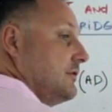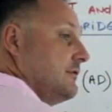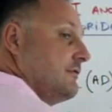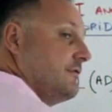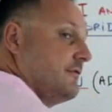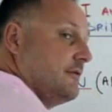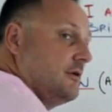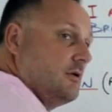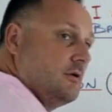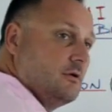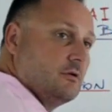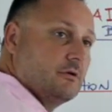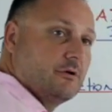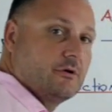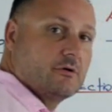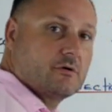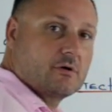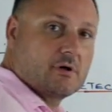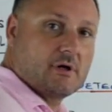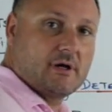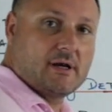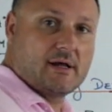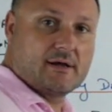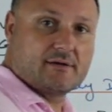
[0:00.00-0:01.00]
of all
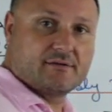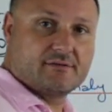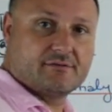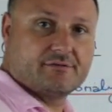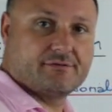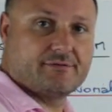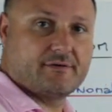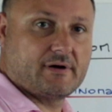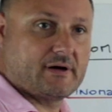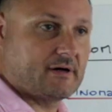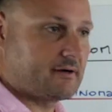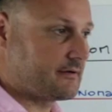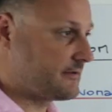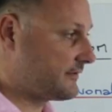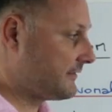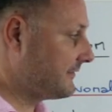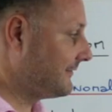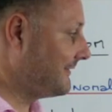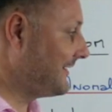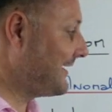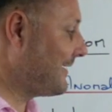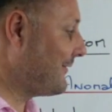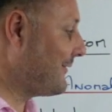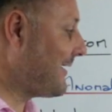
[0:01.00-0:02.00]
your classifiers.
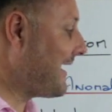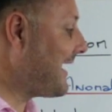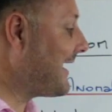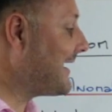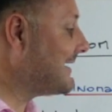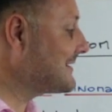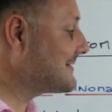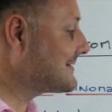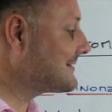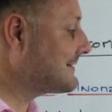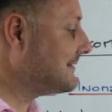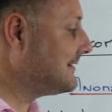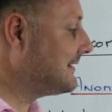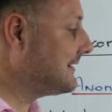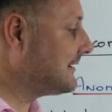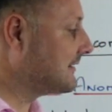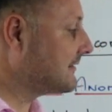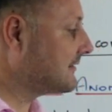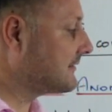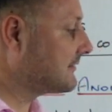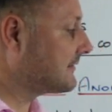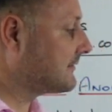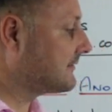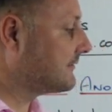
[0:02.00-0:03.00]
Now,
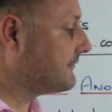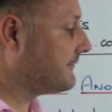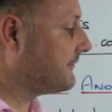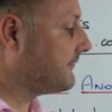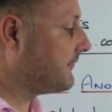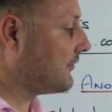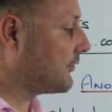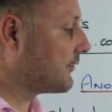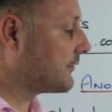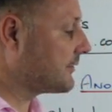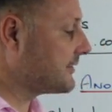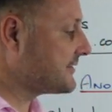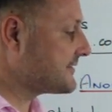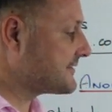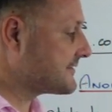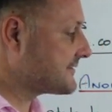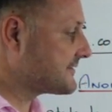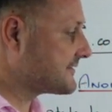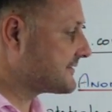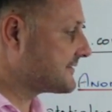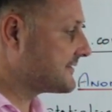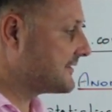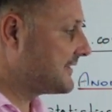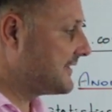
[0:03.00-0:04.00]
isolated
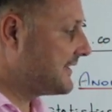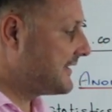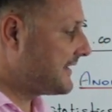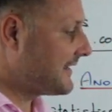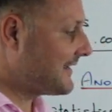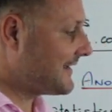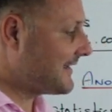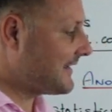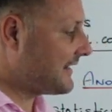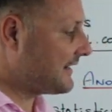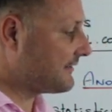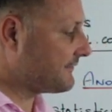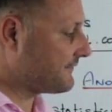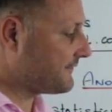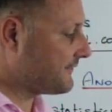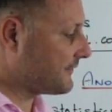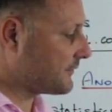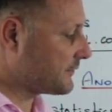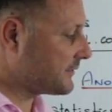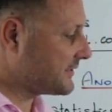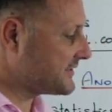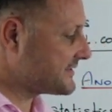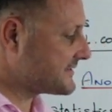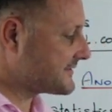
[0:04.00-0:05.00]
forests, I
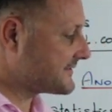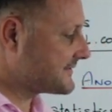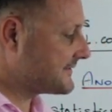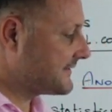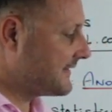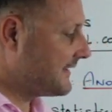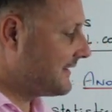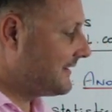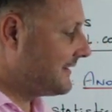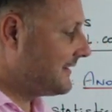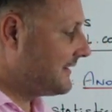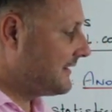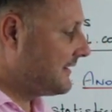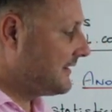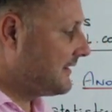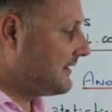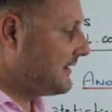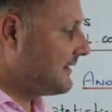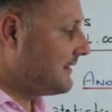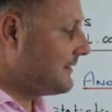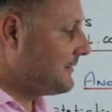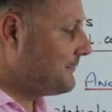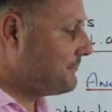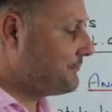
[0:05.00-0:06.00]
forest,
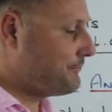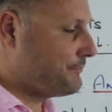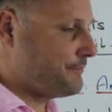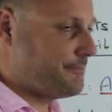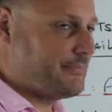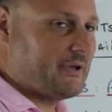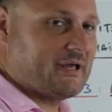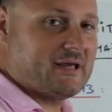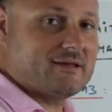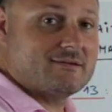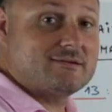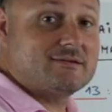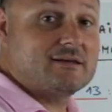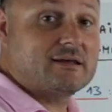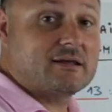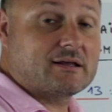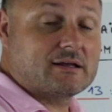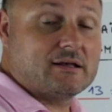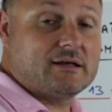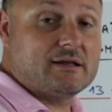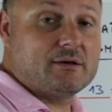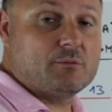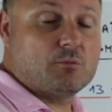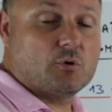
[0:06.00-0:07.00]

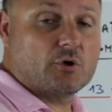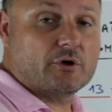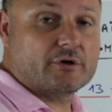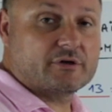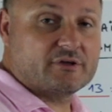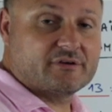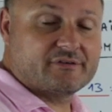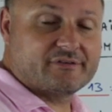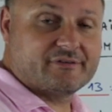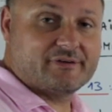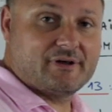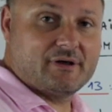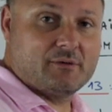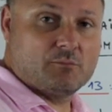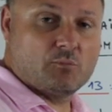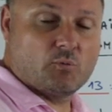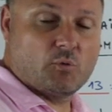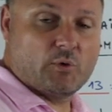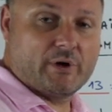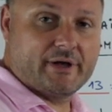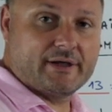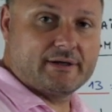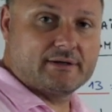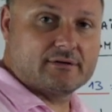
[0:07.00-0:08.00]
basically work the
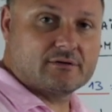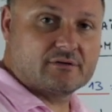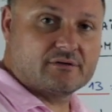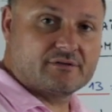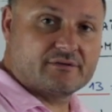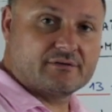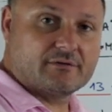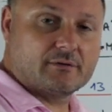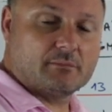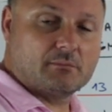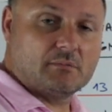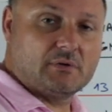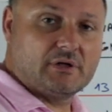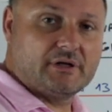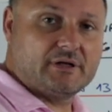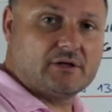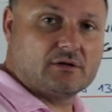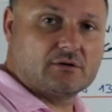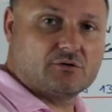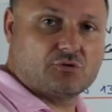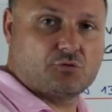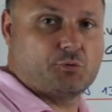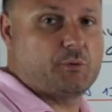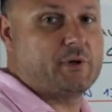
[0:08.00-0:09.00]
same way. There's some
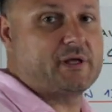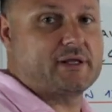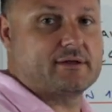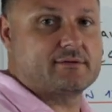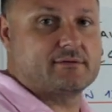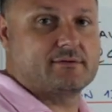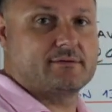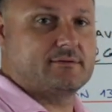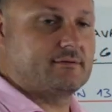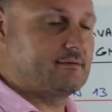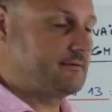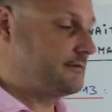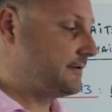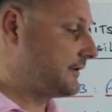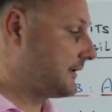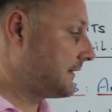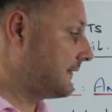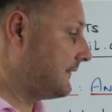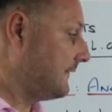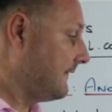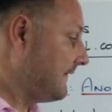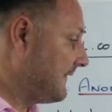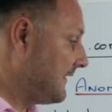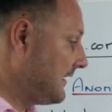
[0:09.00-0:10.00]
little tweaks.
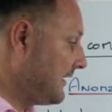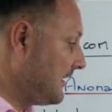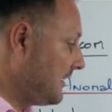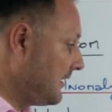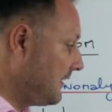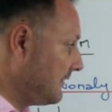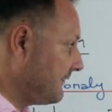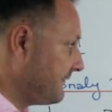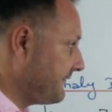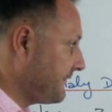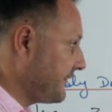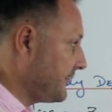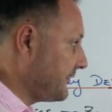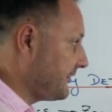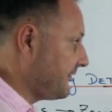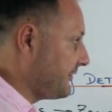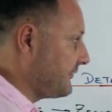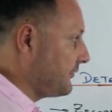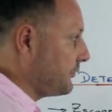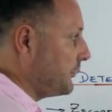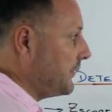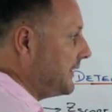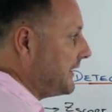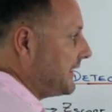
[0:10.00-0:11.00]
Yeah?
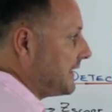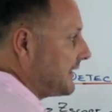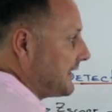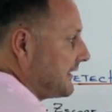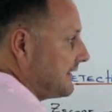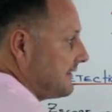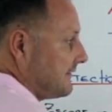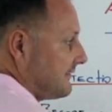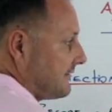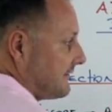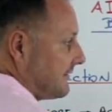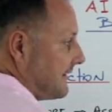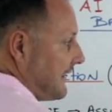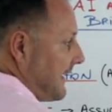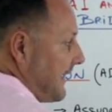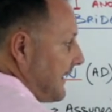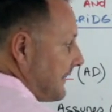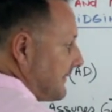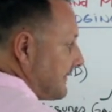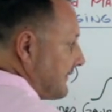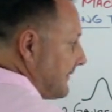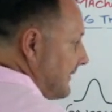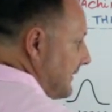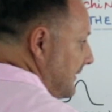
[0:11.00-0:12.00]
First tweak is
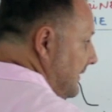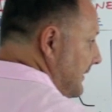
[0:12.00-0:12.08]
that